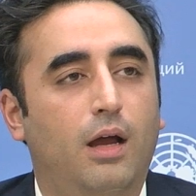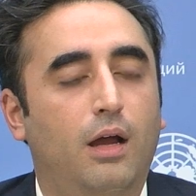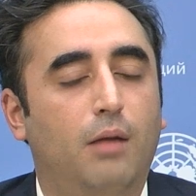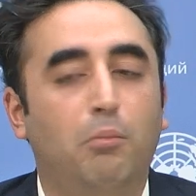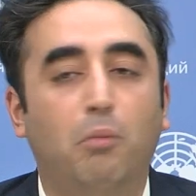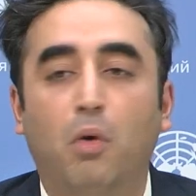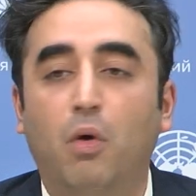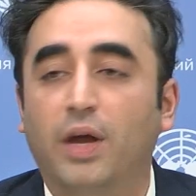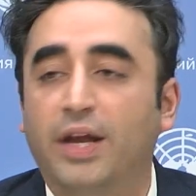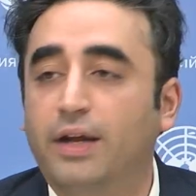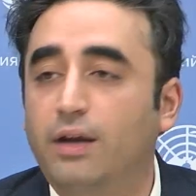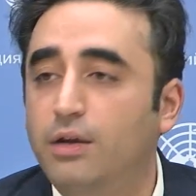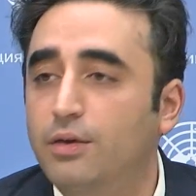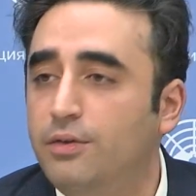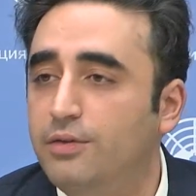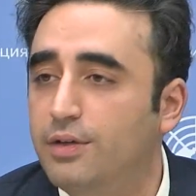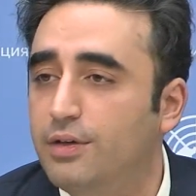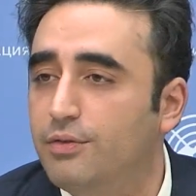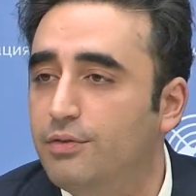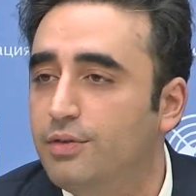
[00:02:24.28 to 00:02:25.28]
more
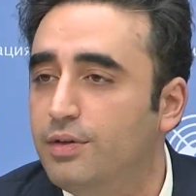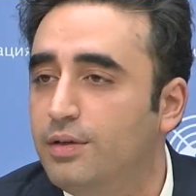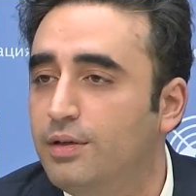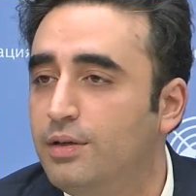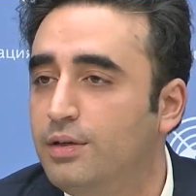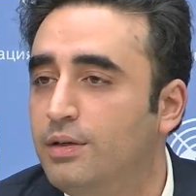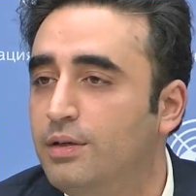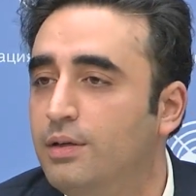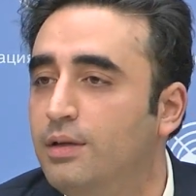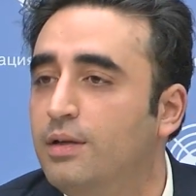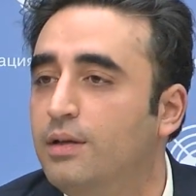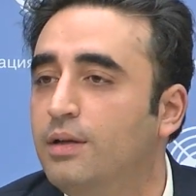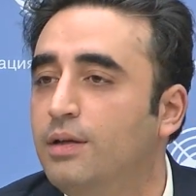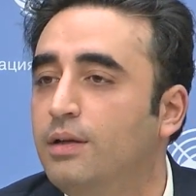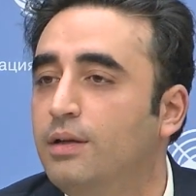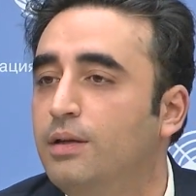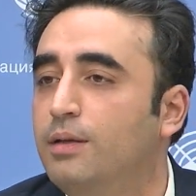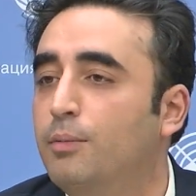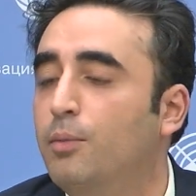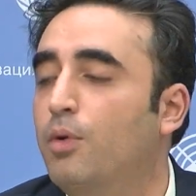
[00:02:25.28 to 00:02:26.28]
inclusive,
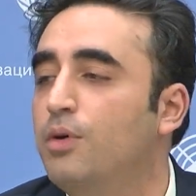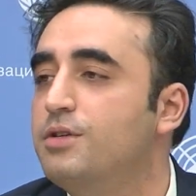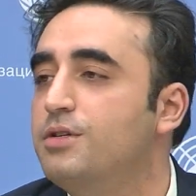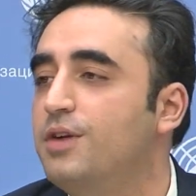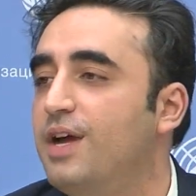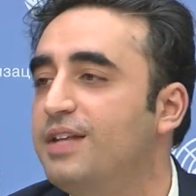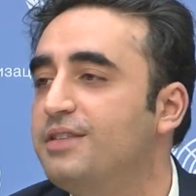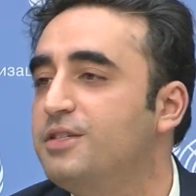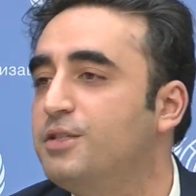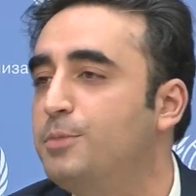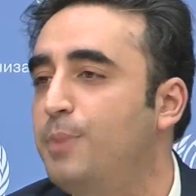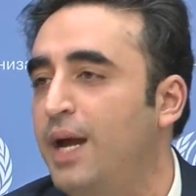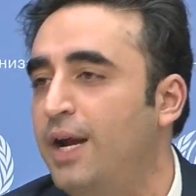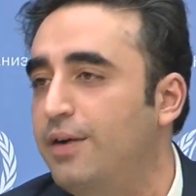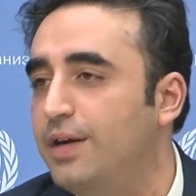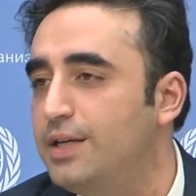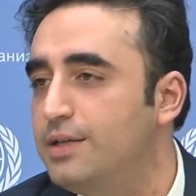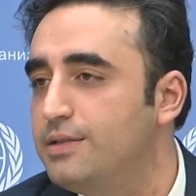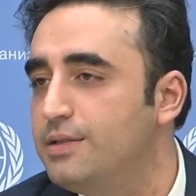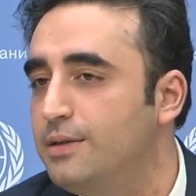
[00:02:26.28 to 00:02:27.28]
more
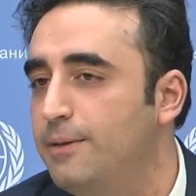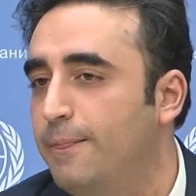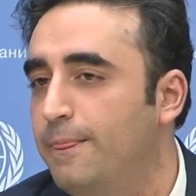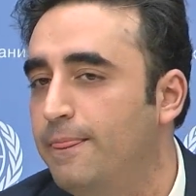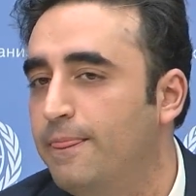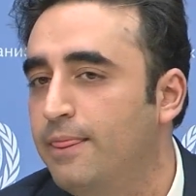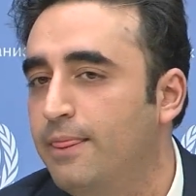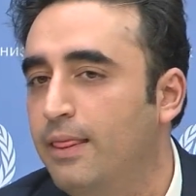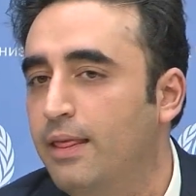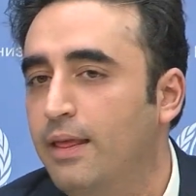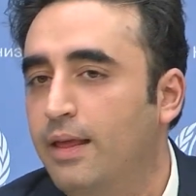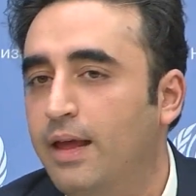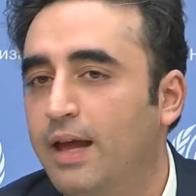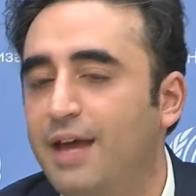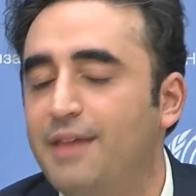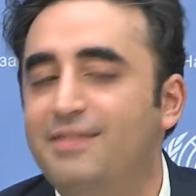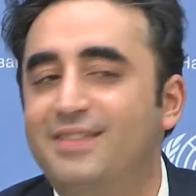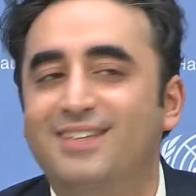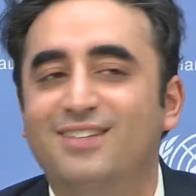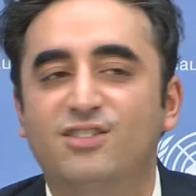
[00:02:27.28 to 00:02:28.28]
transparent,
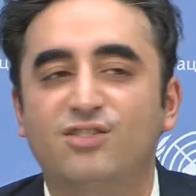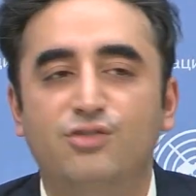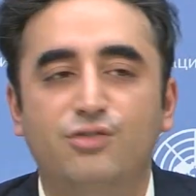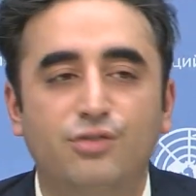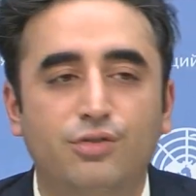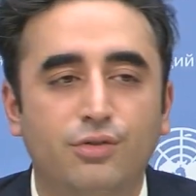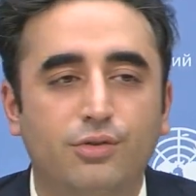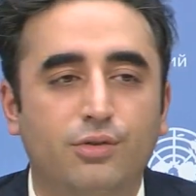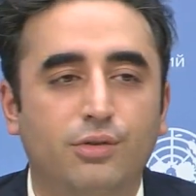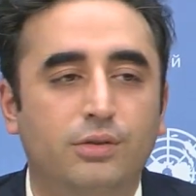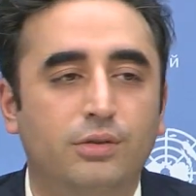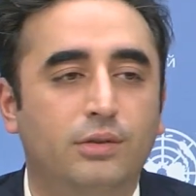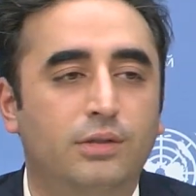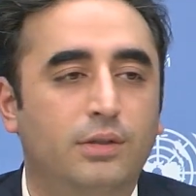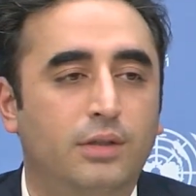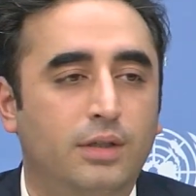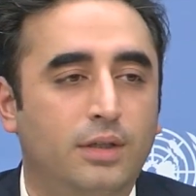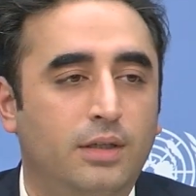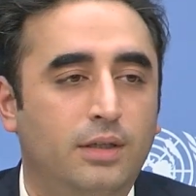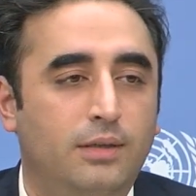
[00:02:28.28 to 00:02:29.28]
had this too
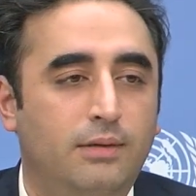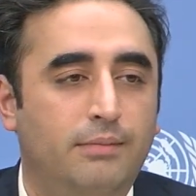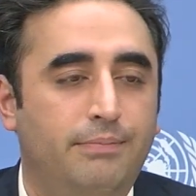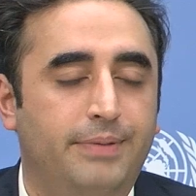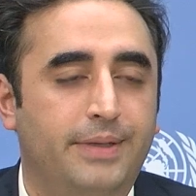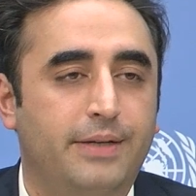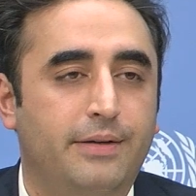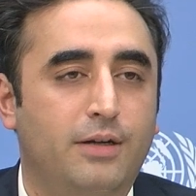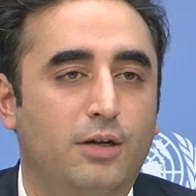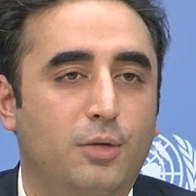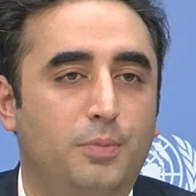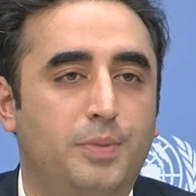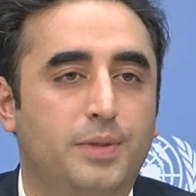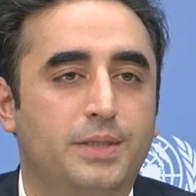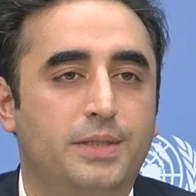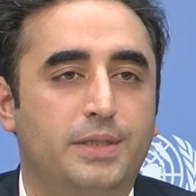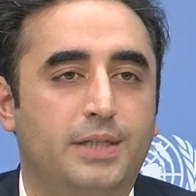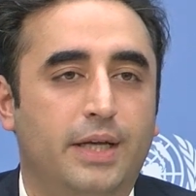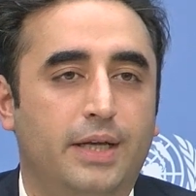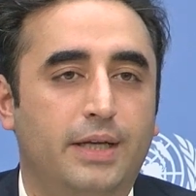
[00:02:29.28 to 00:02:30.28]
been an open
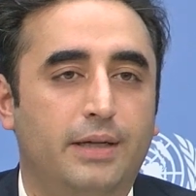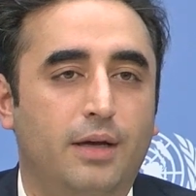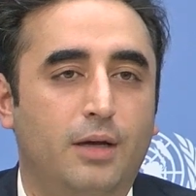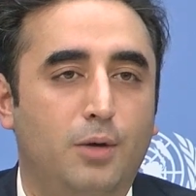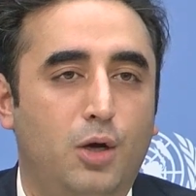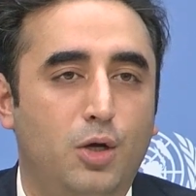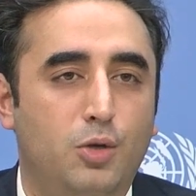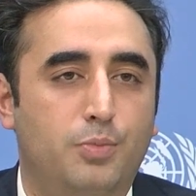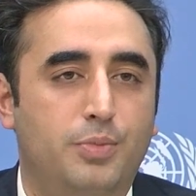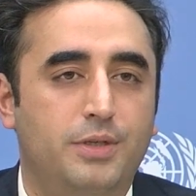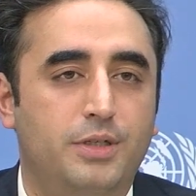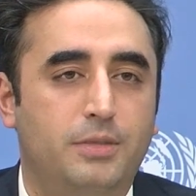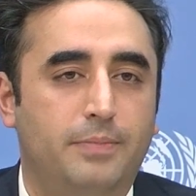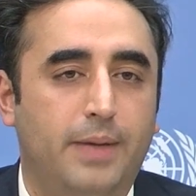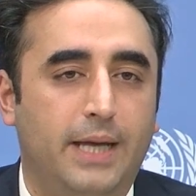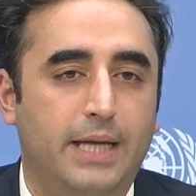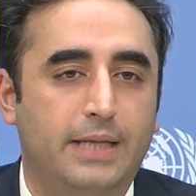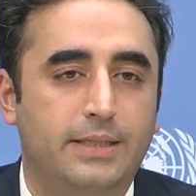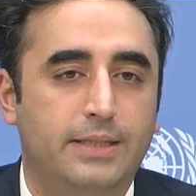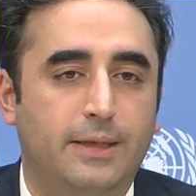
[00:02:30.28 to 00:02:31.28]

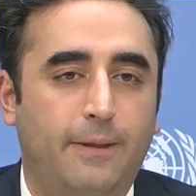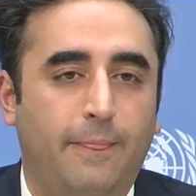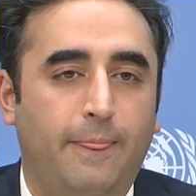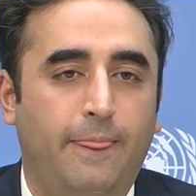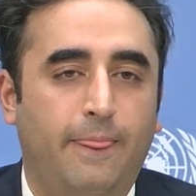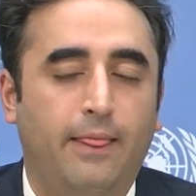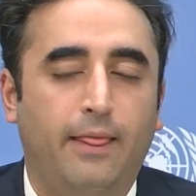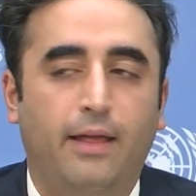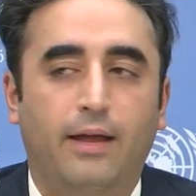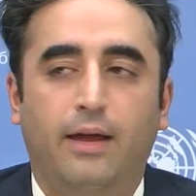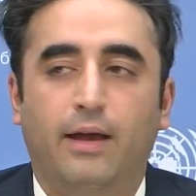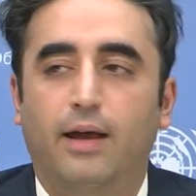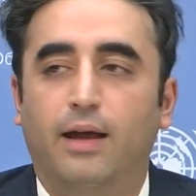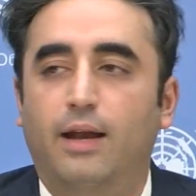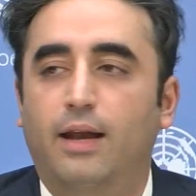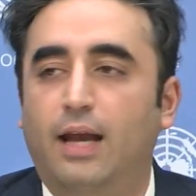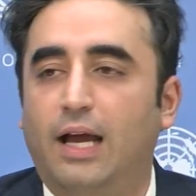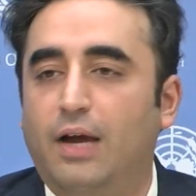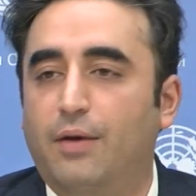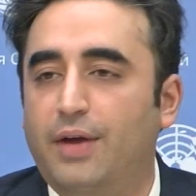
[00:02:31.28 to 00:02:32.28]
debate,
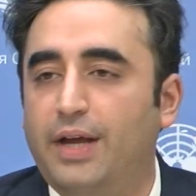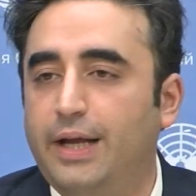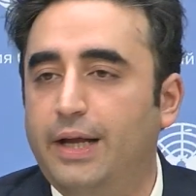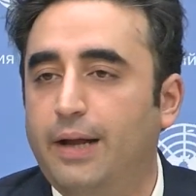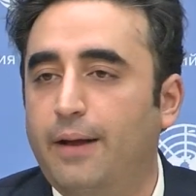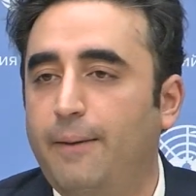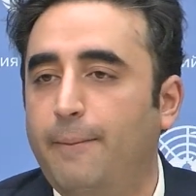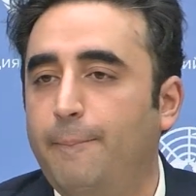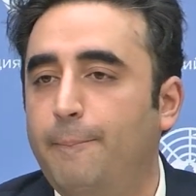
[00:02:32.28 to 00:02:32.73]
allowing